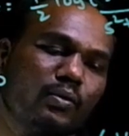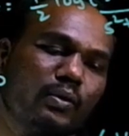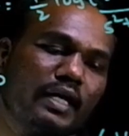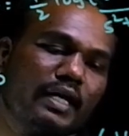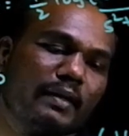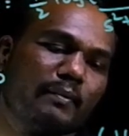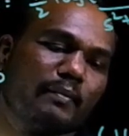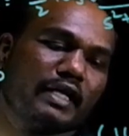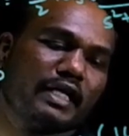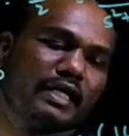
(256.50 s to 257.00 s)

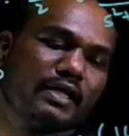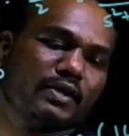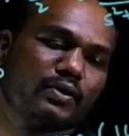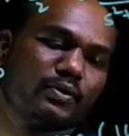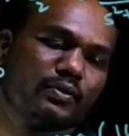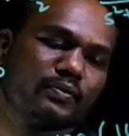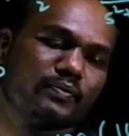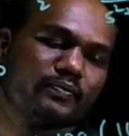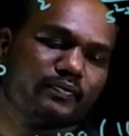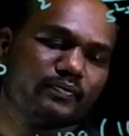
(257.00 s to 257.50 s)
1 by
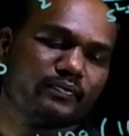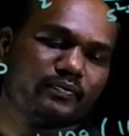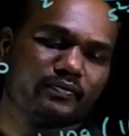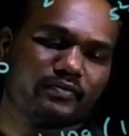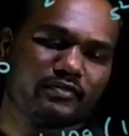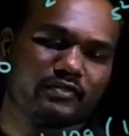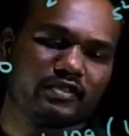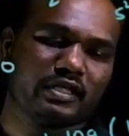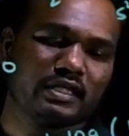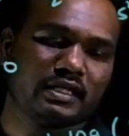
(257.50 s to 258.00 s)

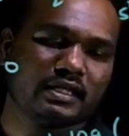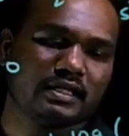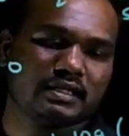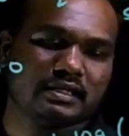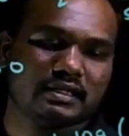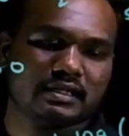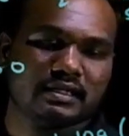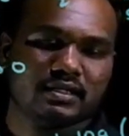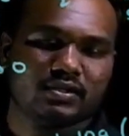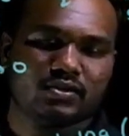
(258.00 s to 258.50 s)
2, right?
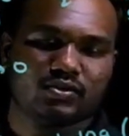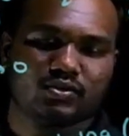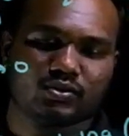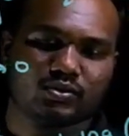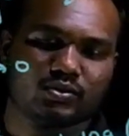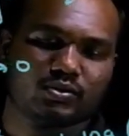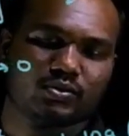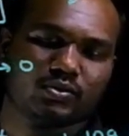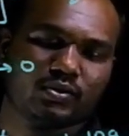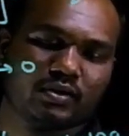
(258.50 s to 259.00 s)

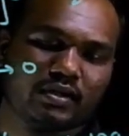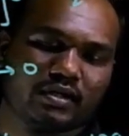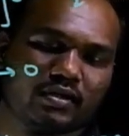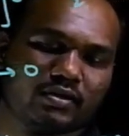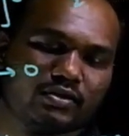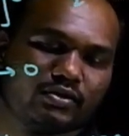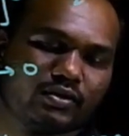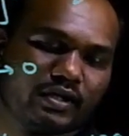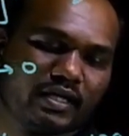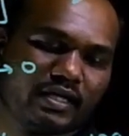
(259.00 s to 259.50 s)
So, and
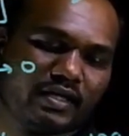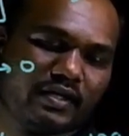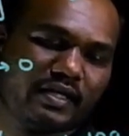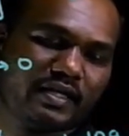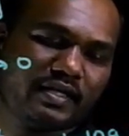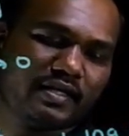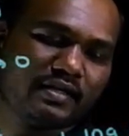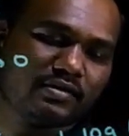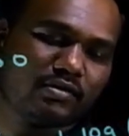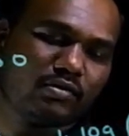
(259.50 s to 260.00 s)
also I can
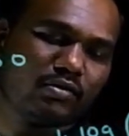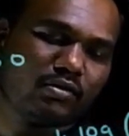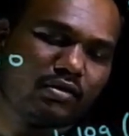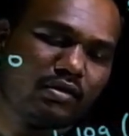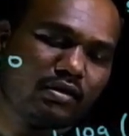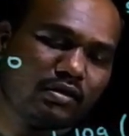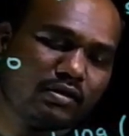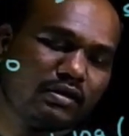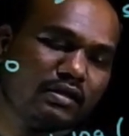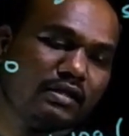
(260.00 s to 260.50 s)
write as
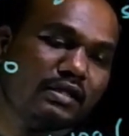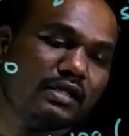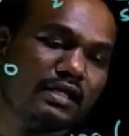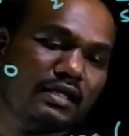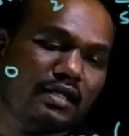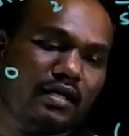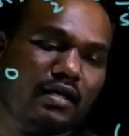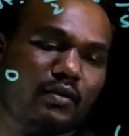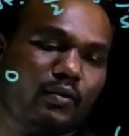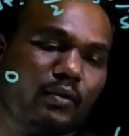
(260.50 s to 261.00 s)
log,
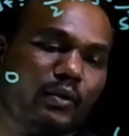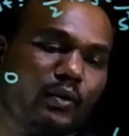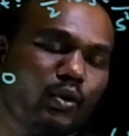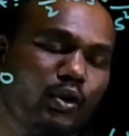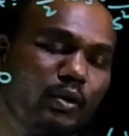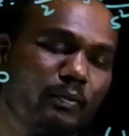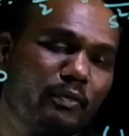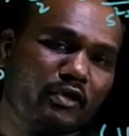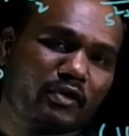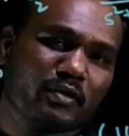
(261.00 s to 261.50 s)

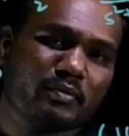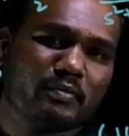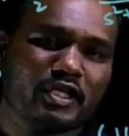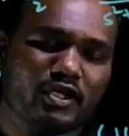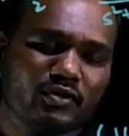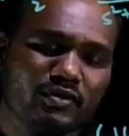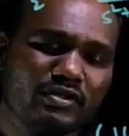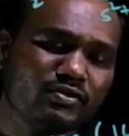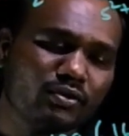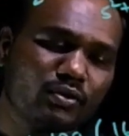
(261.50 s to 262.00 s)
whole power 1
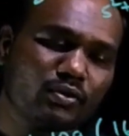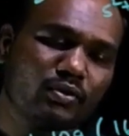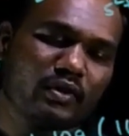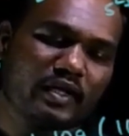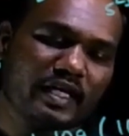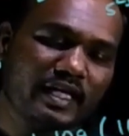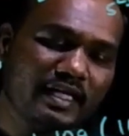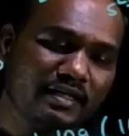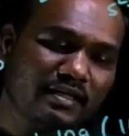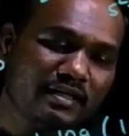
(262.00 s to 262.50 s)
by 2 is root,
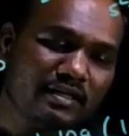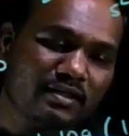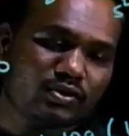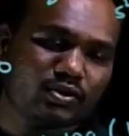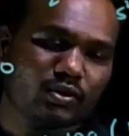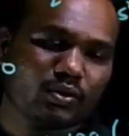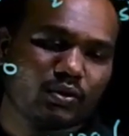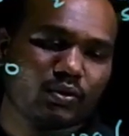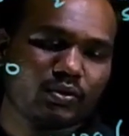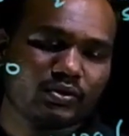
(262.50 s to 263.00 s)
right?
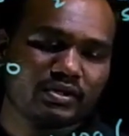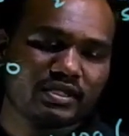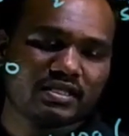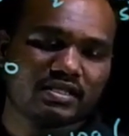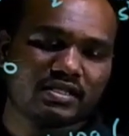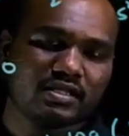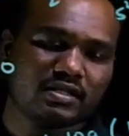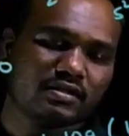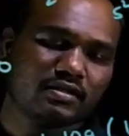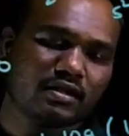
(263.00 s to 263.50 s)
So root
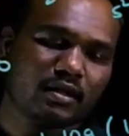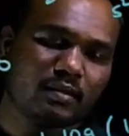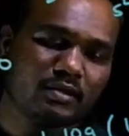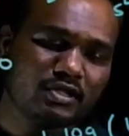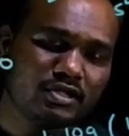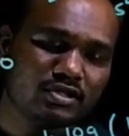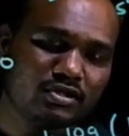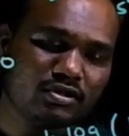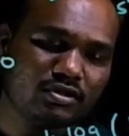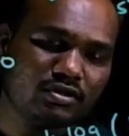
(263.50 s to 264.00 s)
16 is how
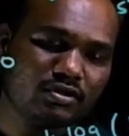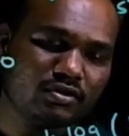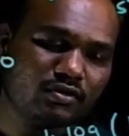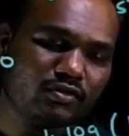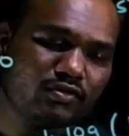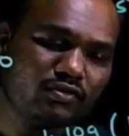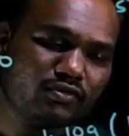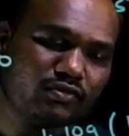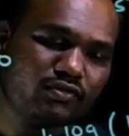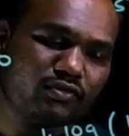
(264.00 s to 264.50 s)
much?
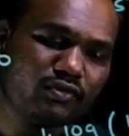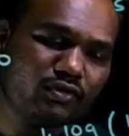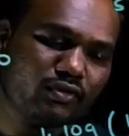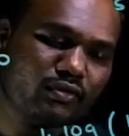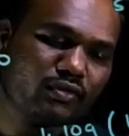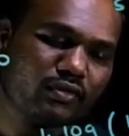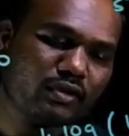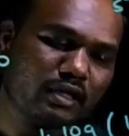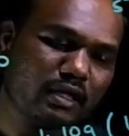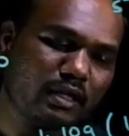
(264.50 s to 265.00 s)

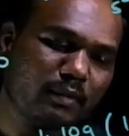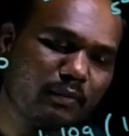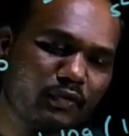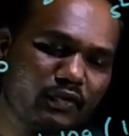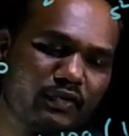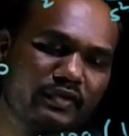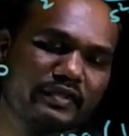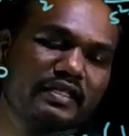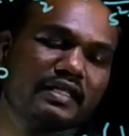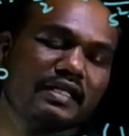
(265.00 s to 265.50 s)
4
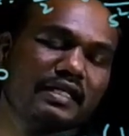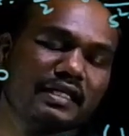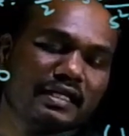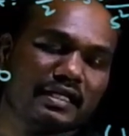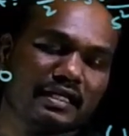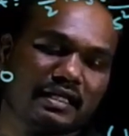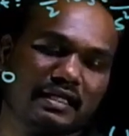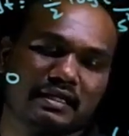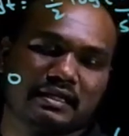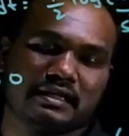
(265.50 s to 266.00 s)
upon,
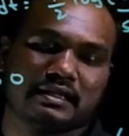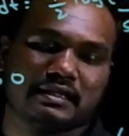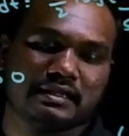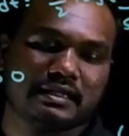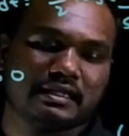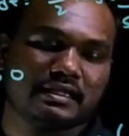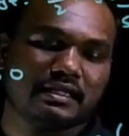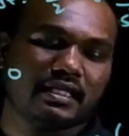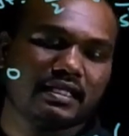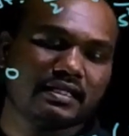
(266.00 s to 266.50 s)

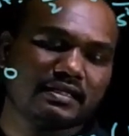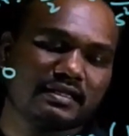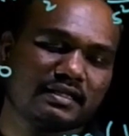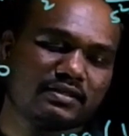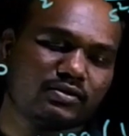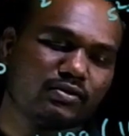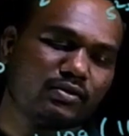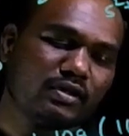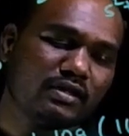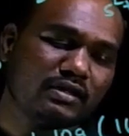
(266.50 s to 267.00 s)
then
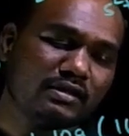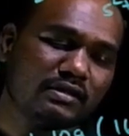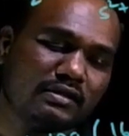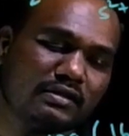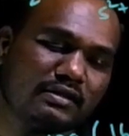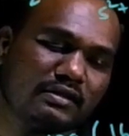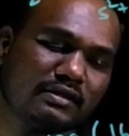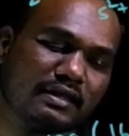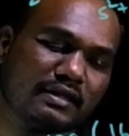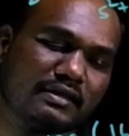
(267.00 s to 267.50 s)
36 root is
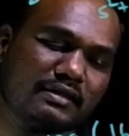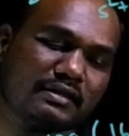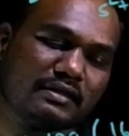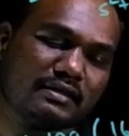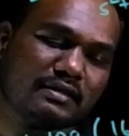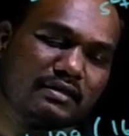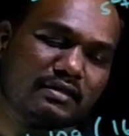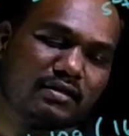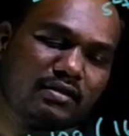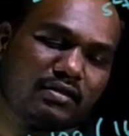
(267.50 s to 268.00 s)

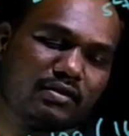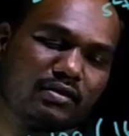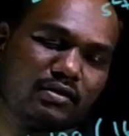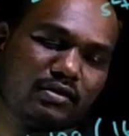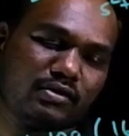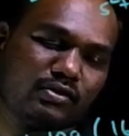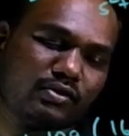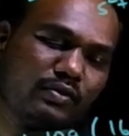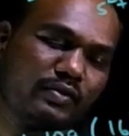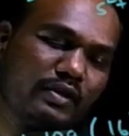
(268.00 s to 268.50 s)
6. And
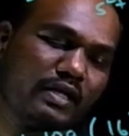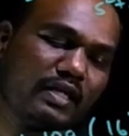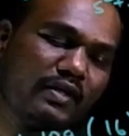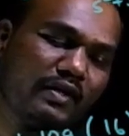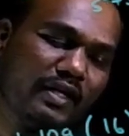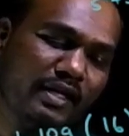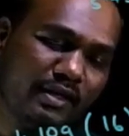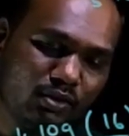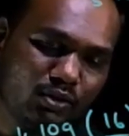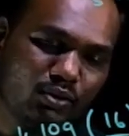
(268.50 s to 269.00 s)
also we can
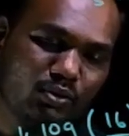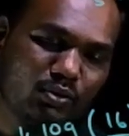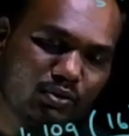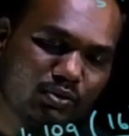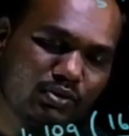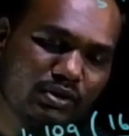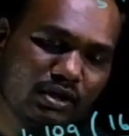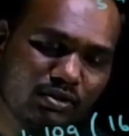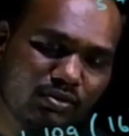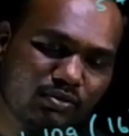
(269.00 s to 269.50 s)
write 2
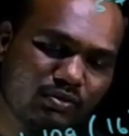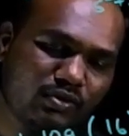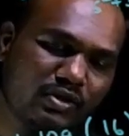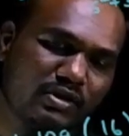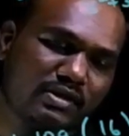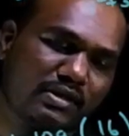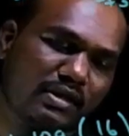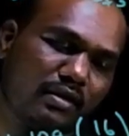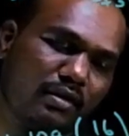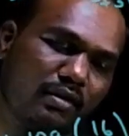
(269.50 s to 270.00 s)
2s are 2
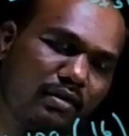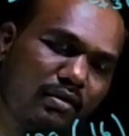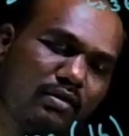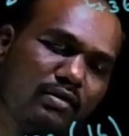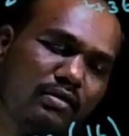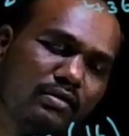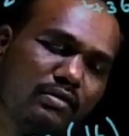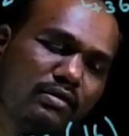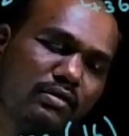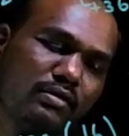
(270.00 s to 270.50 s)
3s are
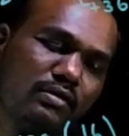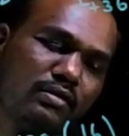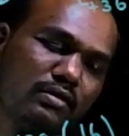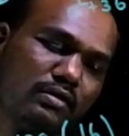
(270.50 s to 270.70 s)
log